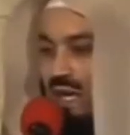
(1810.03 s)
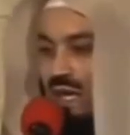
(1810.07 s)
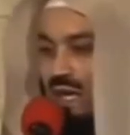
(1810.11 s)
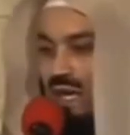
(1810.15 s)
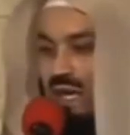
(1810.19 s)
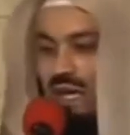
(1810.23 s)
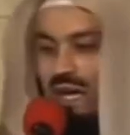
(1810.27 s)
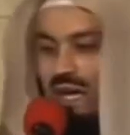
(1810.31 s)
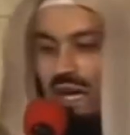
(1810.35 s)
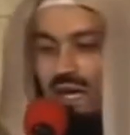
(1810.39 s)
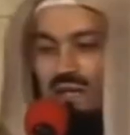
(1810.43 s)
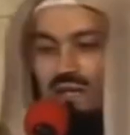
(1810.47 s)

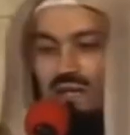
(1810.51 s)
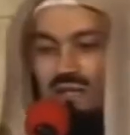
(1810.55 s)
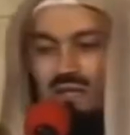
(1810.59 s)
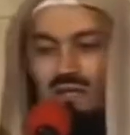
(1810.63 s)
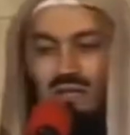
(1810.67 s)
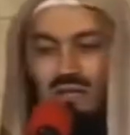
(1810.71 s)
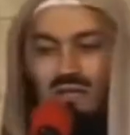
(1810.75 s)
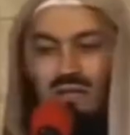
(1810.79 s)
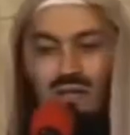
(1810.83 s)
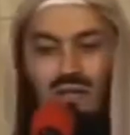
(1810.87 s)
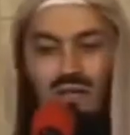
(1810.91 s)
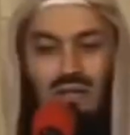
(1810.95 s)
way. And
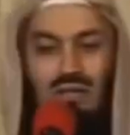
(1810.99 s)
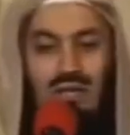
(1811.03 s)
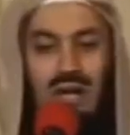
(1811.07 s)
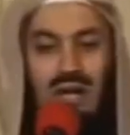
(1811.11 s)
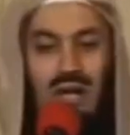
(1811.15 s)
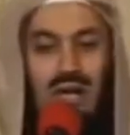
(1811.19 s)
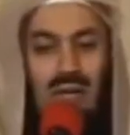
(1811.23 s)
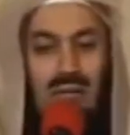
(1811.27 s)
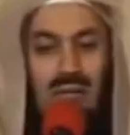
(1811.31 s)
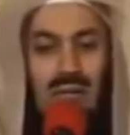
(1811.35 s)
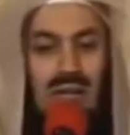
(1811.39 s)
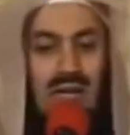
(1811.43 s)
this
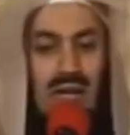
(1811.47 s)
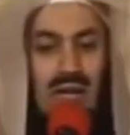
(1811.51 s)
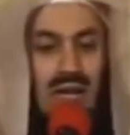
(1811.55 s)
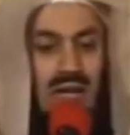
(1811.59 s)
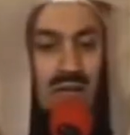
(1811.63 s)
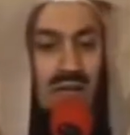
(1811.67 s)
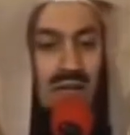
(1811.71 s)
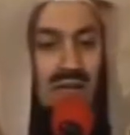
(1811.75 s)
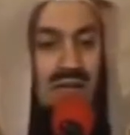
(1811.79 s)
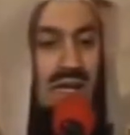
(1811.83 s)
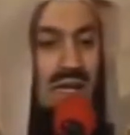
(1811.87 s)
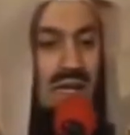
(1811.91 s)
child
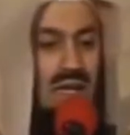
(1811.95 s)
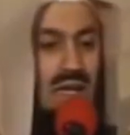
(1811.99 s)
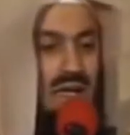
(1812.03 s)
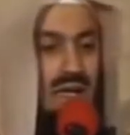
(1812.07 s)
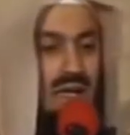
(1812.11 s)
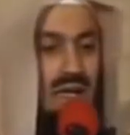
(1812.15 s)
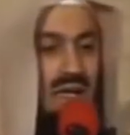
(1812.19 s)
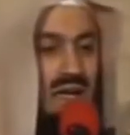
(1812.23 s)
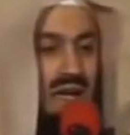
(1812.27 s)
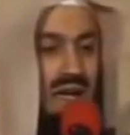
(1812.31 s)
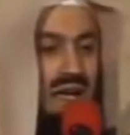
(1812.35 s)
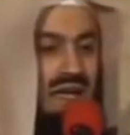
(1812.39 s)
began to
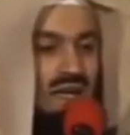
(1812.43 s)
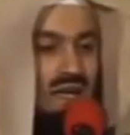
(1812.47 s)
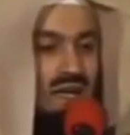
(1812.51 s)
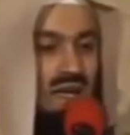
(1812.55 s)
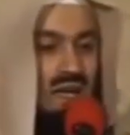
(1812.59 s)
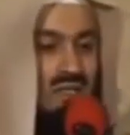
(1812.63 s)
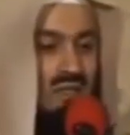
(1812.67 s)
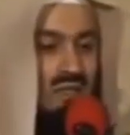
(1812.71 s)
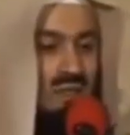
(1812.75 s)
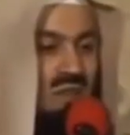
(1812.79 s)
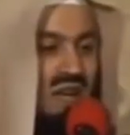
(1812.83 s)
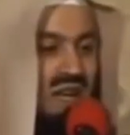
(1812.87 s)
suckle. And
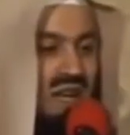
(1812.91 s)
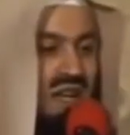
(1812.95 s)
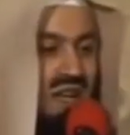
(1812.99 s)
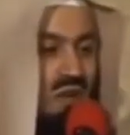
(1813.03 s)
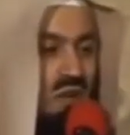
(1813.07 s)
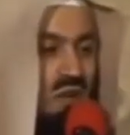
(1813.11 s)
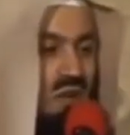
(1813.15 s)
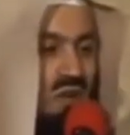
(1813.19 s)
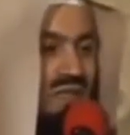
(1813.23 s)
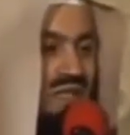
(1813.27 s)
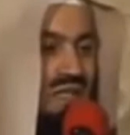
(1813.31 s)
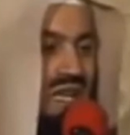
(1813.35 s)
Allah
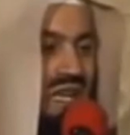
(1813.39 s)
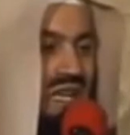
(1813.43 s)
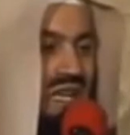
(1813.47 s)
subhanahu wa